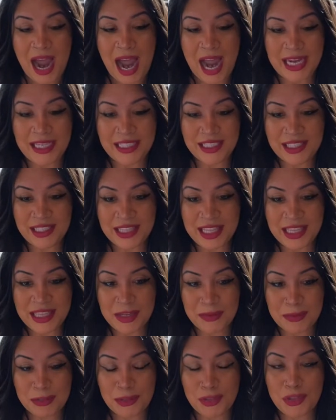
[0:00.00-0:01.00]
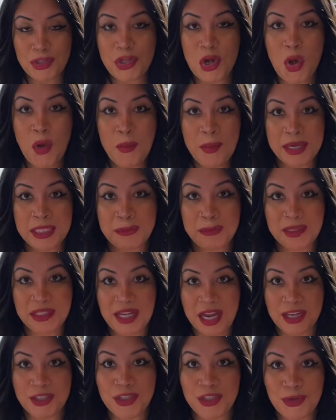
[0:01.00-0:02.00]
I just think there was so much
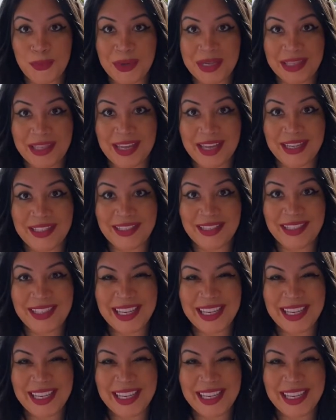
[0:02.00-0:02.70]
potential with this.